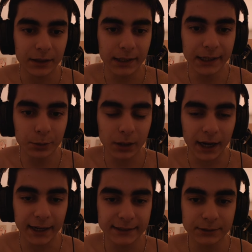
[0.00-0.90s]
equal
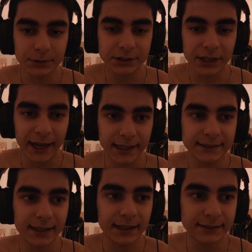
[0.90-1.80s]
highs, which
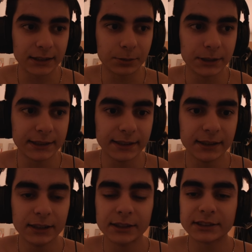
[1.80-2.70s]
act as liquidity.
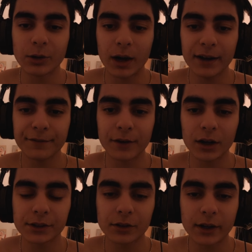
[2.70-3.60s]
So I
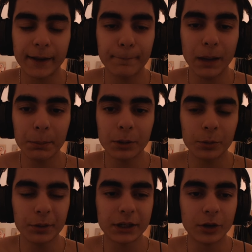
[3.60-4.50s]
thought, okay, maybe
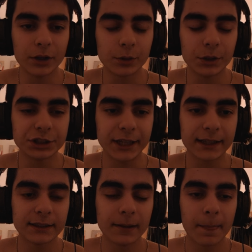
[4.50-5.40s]
we could
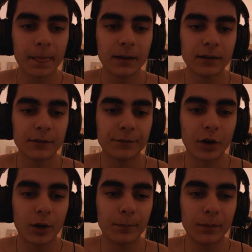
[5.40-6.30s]
reject
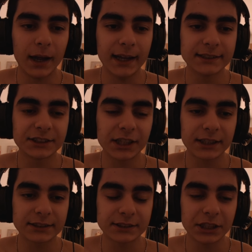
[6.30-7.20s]
from
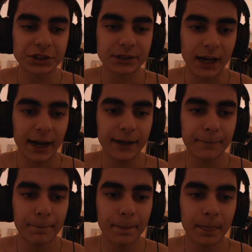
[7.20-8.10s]
Asia session
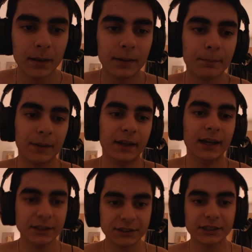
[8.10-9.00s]
high, but
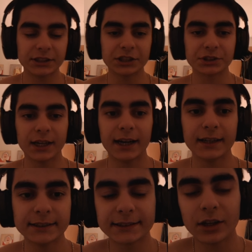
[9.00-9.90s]
Asia session
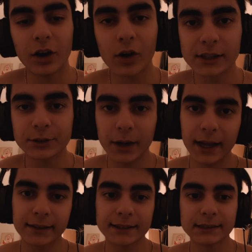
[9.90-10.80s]
highs also
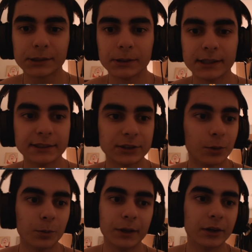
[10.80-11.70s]
act as liquidity,
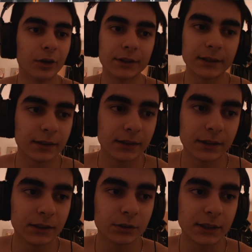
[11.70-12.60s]
so we could
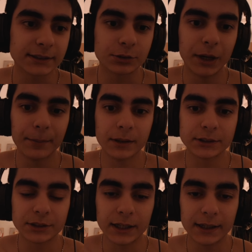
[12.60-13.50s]
just
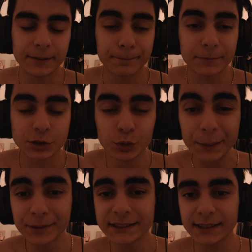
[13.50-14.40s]

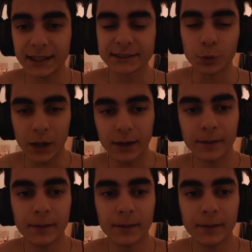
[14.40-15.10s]
sweep this as well.